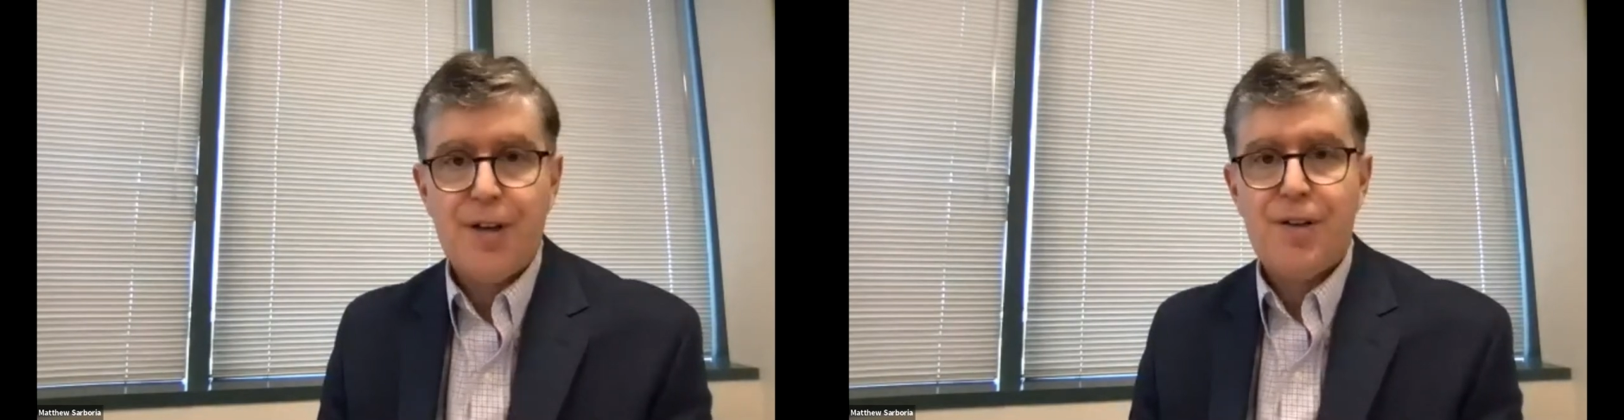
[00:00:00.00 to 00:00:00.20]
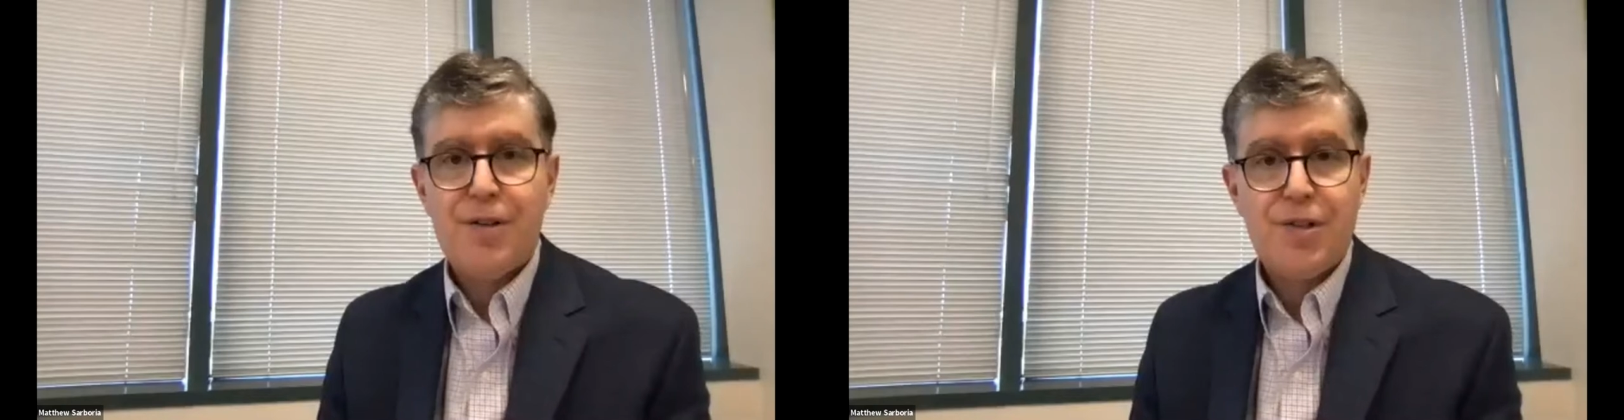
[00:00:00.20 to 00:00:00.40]

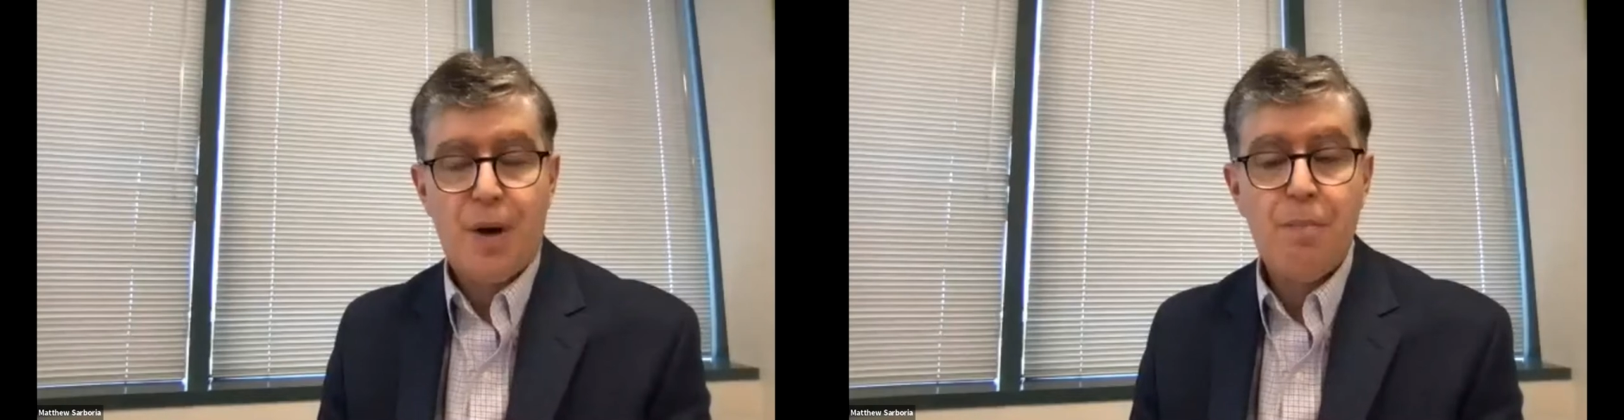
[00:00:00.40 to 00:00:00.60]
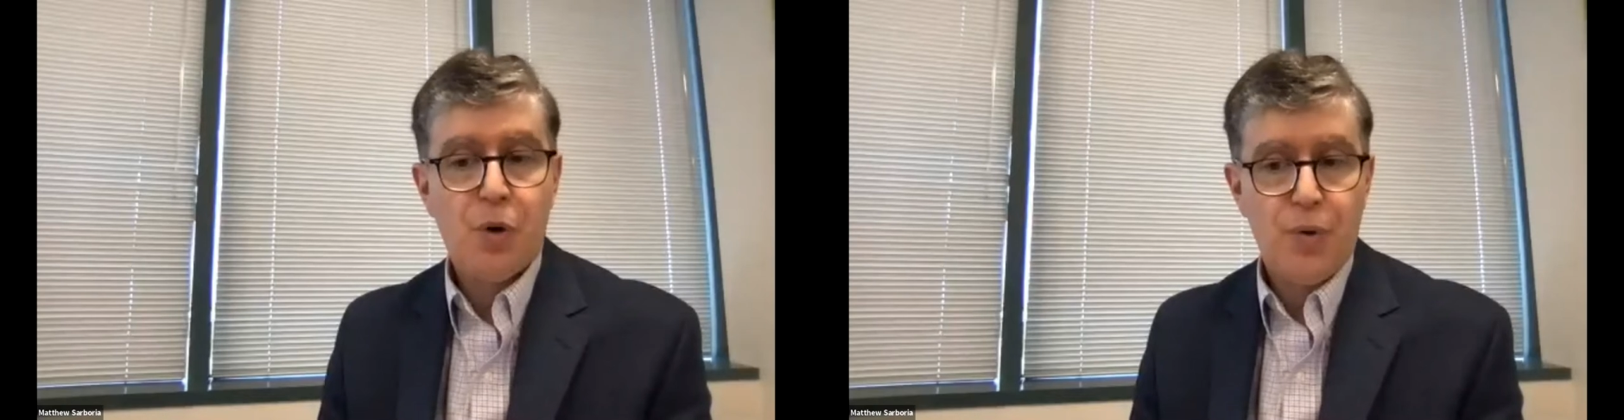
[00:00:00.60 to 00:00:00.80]

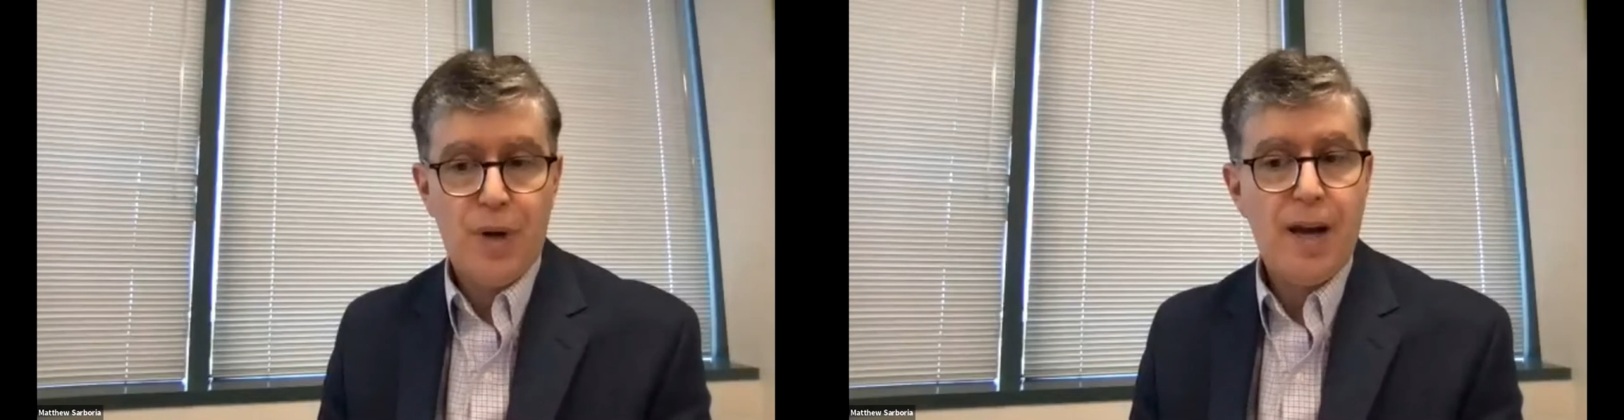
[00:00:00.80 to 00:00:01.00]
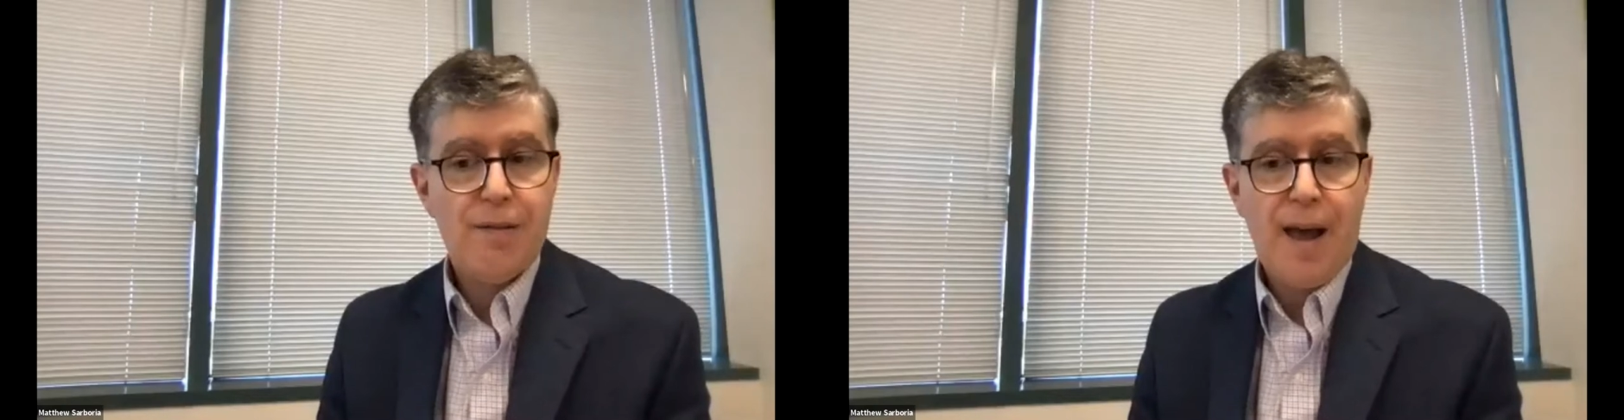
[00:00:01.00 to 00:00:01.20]
some
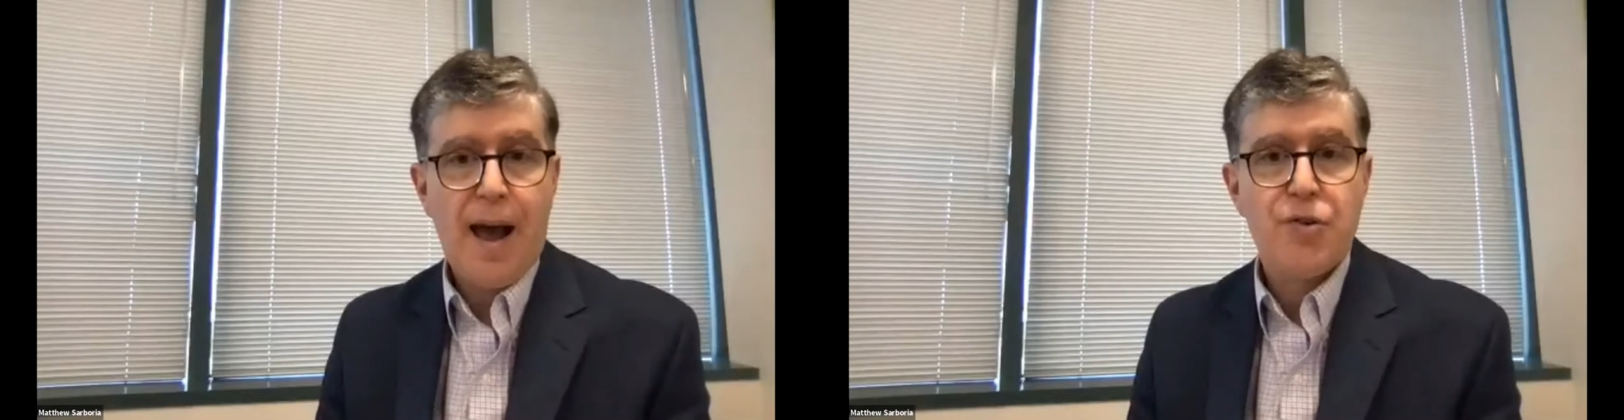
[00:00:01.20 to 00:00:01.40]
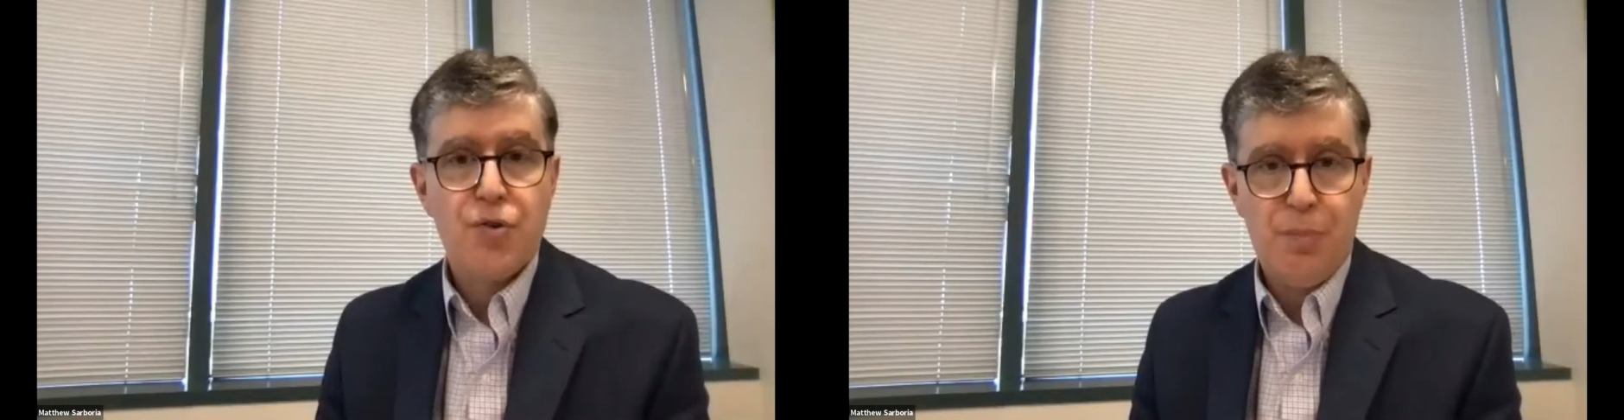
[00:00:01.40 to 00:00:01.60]
creative
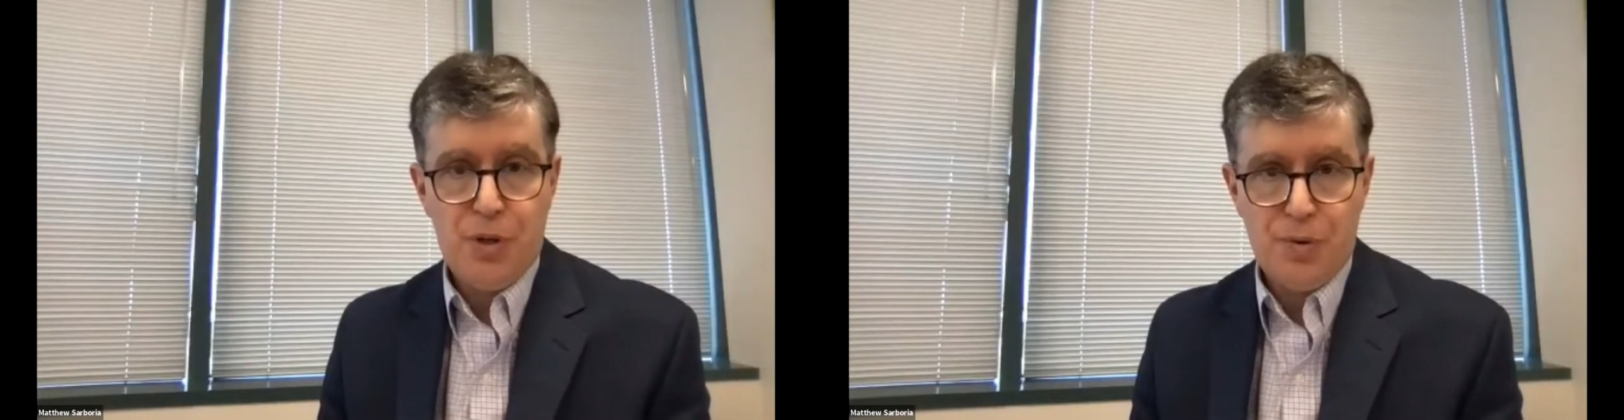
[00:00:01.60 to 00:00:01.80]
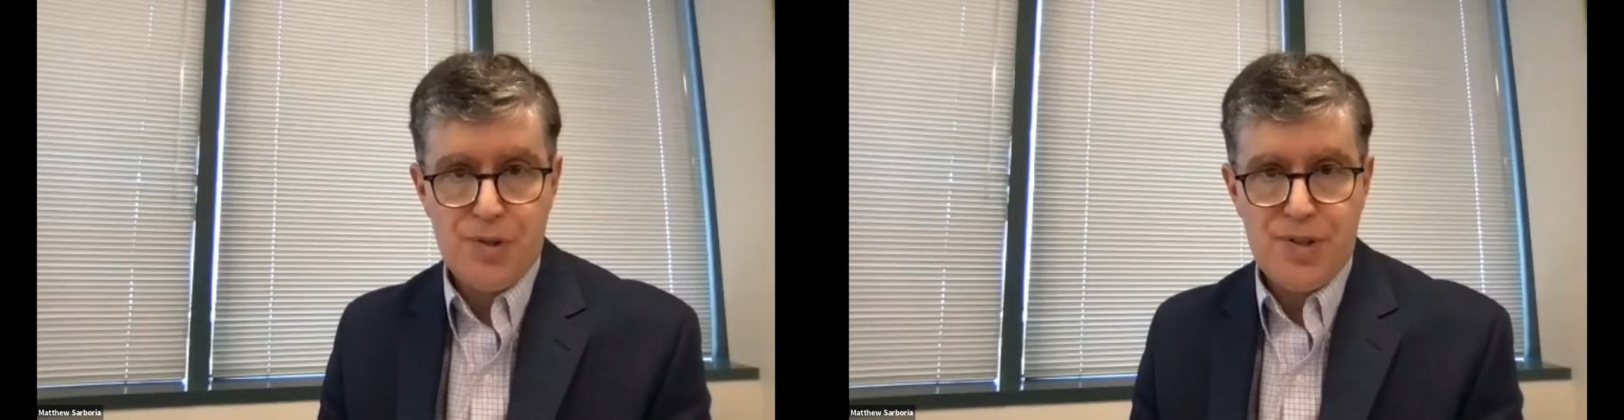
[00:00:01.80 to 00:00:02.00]

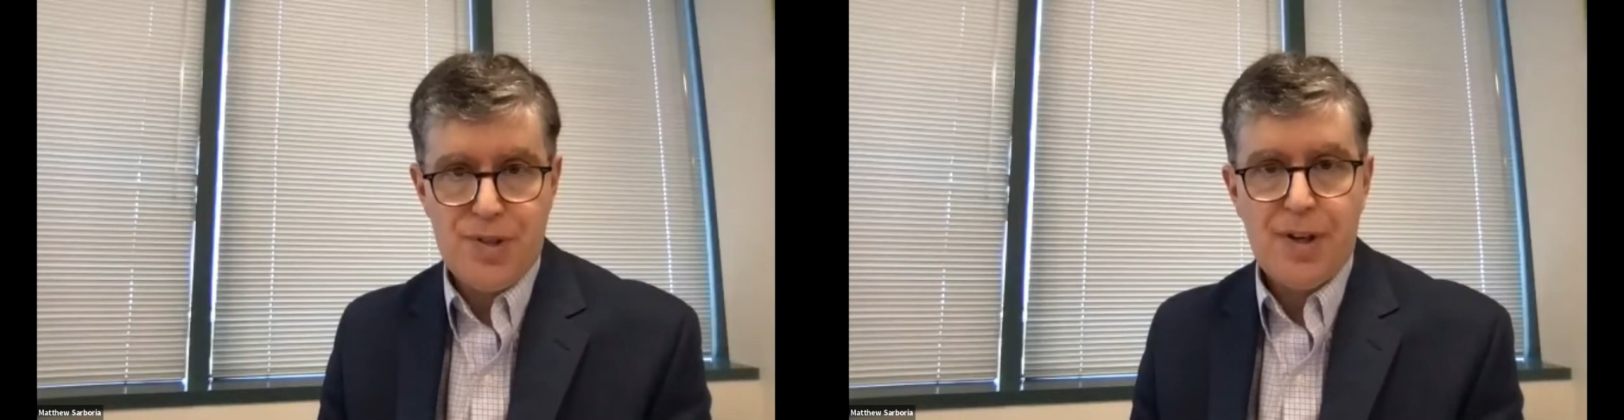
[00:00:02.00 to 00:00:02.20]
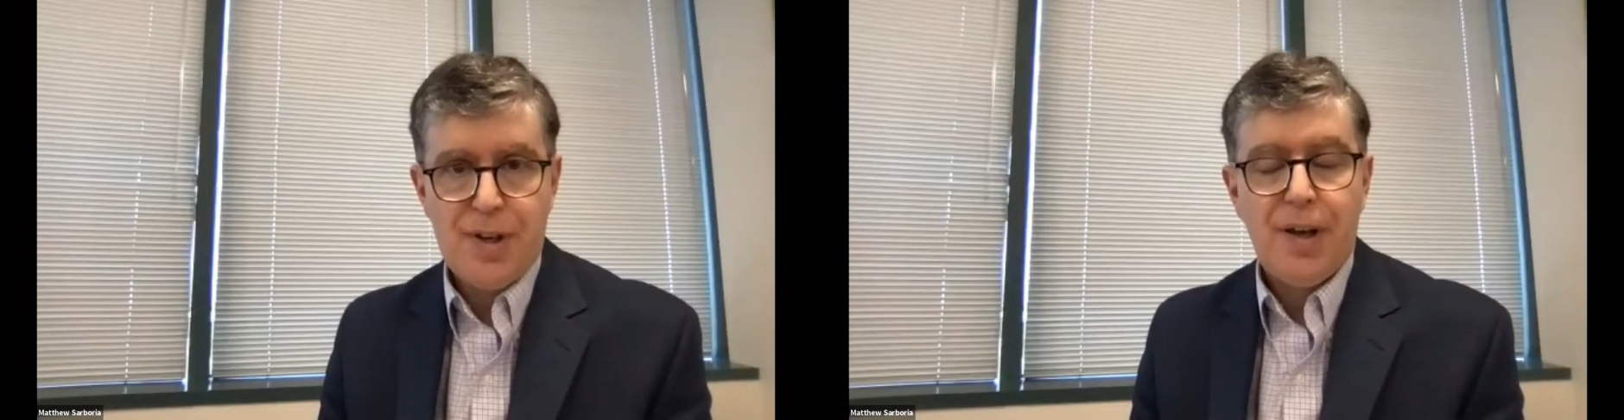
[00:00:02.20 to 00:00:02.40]
attributes,